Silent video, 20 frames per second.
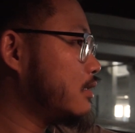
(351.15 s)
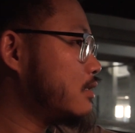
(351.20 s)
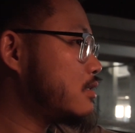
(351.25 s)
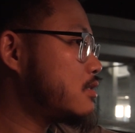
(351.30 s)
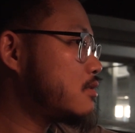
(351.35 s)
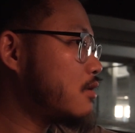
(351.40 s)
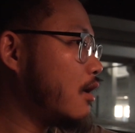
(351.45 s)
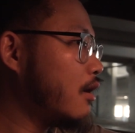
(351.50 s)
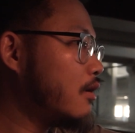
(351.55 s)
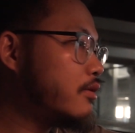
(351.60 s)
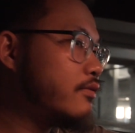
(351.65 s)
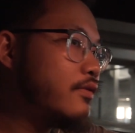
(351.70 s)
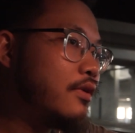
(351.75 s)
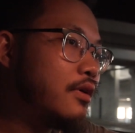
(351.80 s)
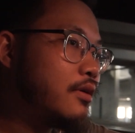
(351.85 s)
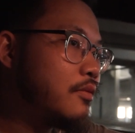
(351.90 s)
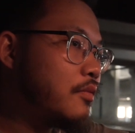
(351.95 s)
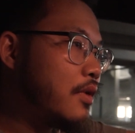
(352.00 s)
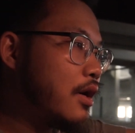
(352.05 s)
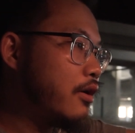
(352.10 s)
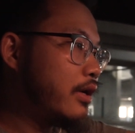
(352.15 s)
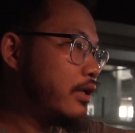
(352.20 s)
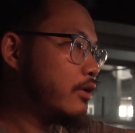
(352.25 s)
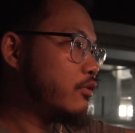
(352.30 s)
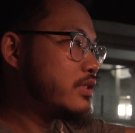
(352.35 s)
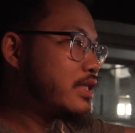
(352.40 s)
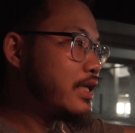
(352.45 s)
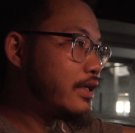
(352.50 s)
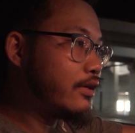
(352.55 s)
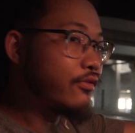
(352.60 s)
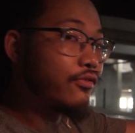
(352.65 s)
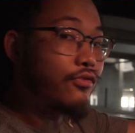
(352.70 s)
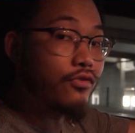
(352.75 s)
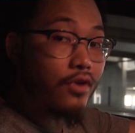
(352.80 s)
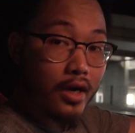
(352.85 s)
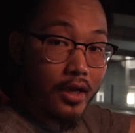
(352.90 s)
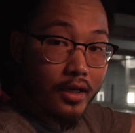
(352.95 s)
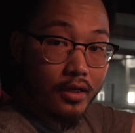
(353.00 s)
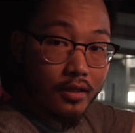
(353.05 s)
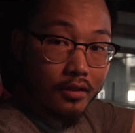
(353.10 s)
install it very well, and it was getting
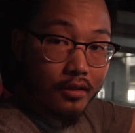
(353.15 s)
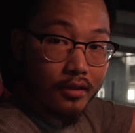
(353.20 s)
frayed.